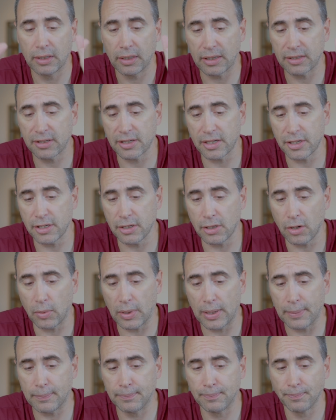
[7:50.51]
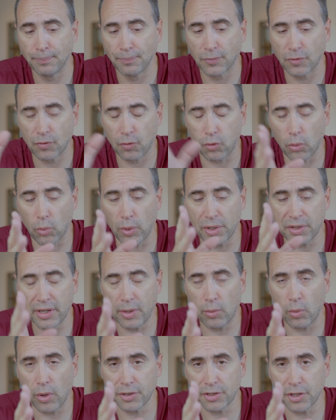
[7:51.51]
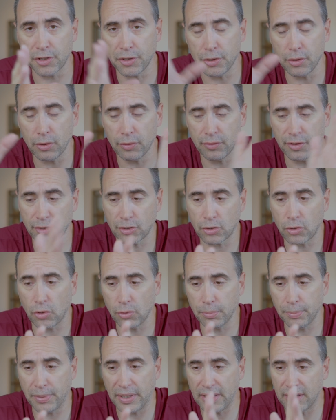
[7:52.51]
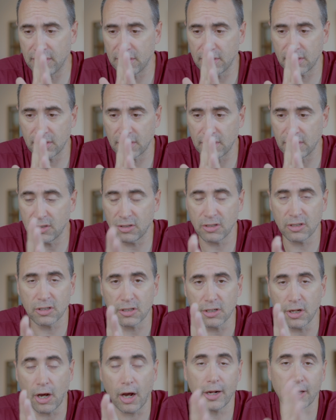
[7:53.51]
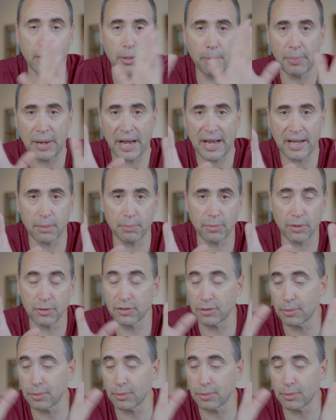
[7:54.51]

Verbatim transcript: I said, you know what? for what they want to do, this code base is just not compatible.